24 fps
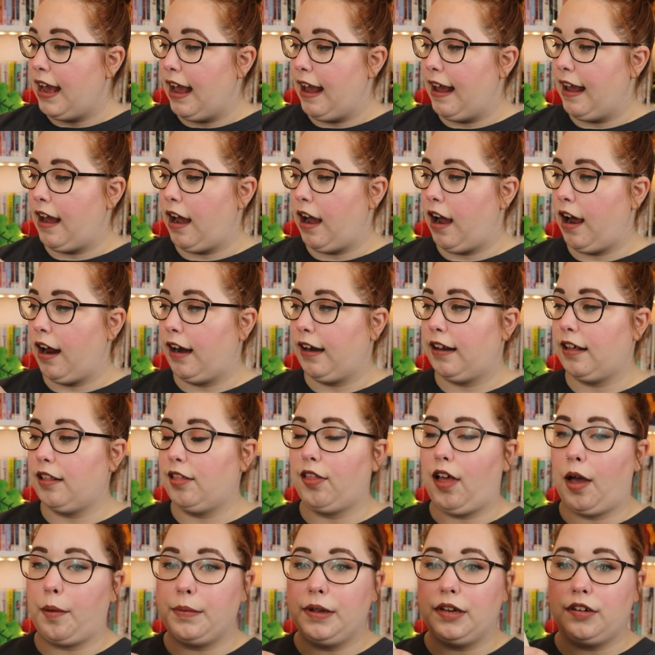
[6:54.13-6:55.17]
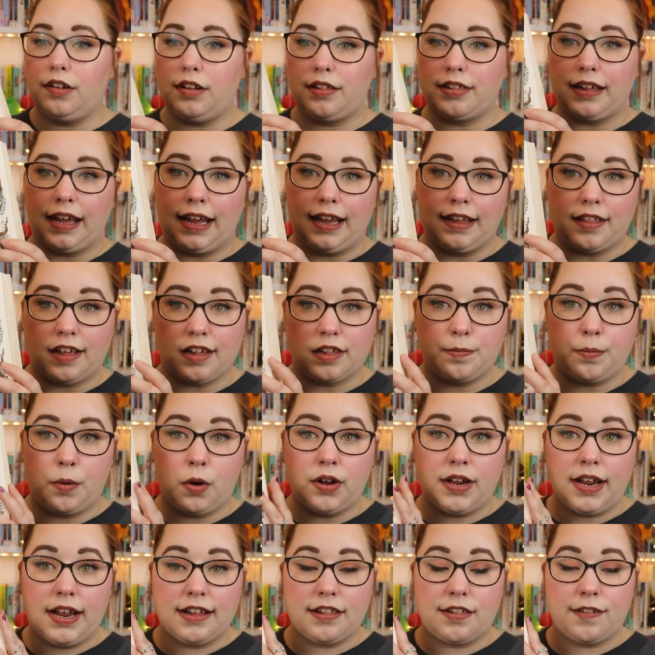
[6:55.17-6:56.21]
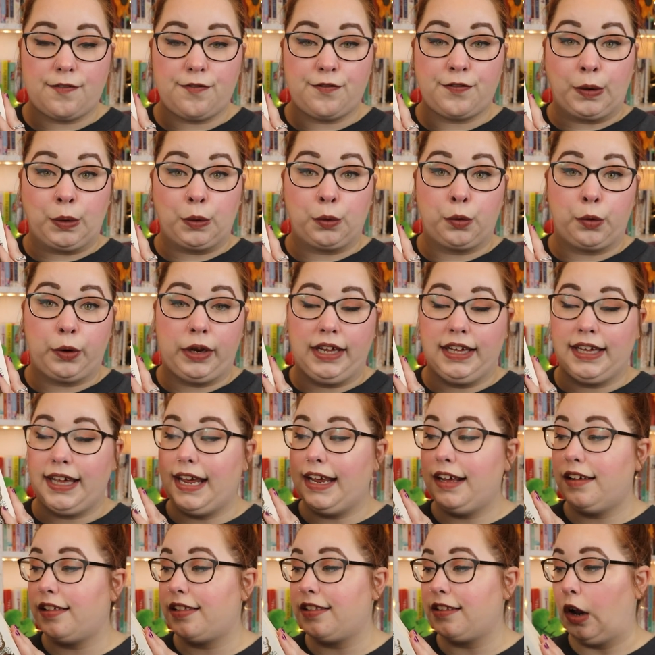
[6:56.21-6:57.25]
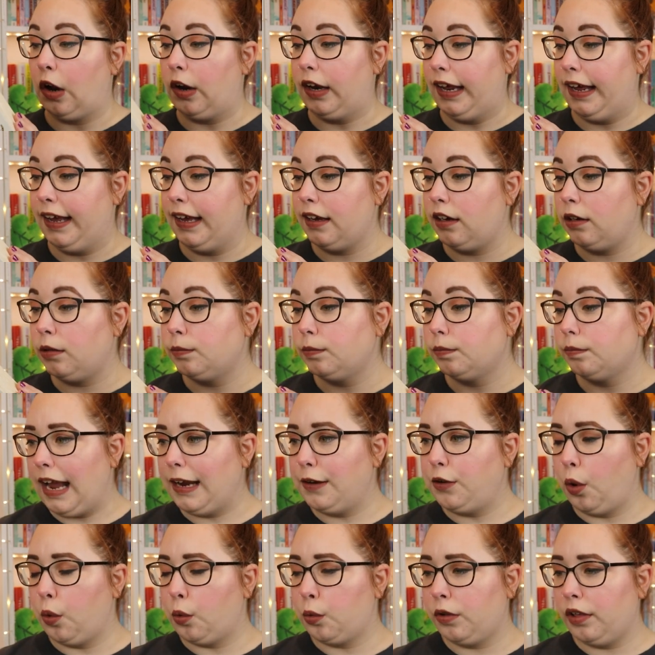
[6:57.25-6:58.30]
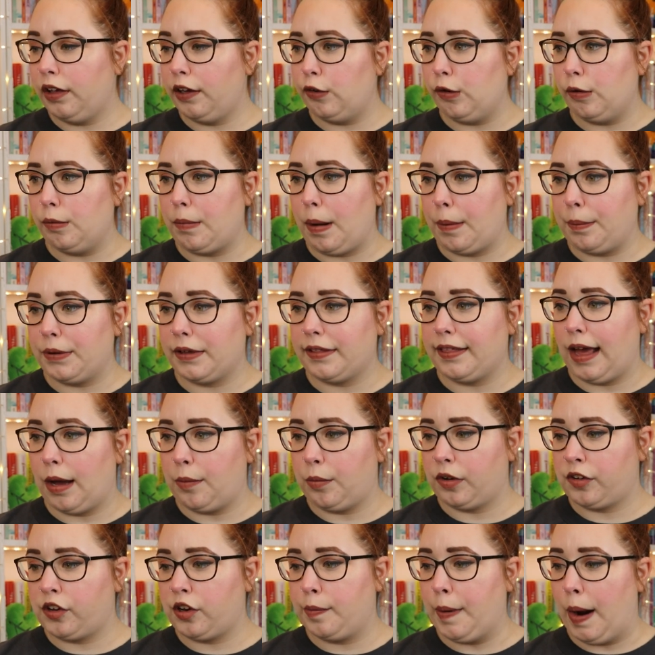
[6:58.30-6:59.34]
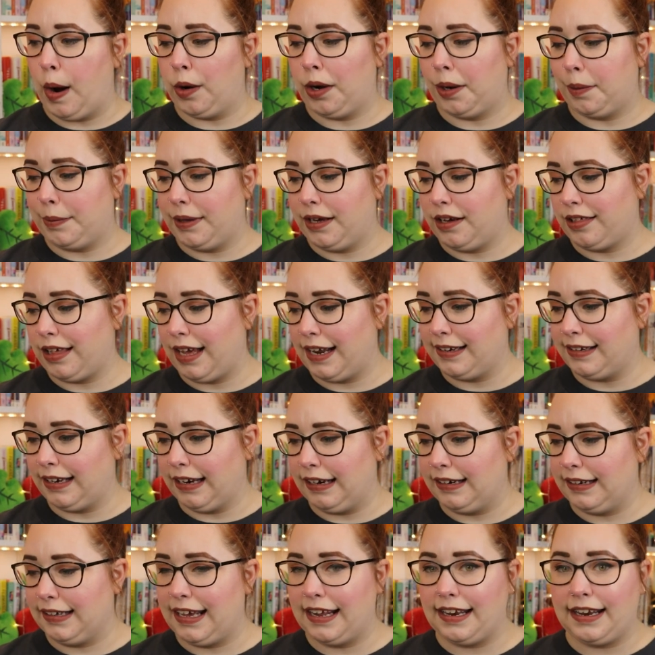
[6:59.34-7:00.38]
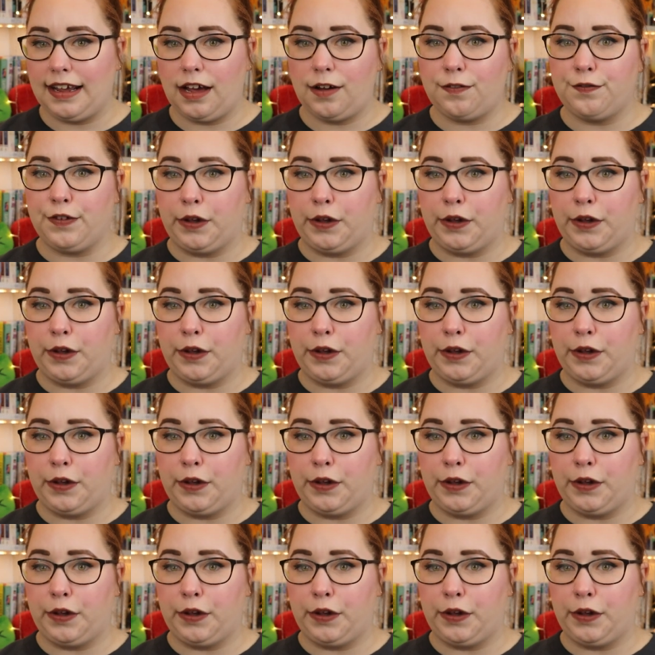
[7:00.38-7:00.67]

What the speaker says: And let me just say, this book is freaking stunning. I don't really remember that much about it because I did get it a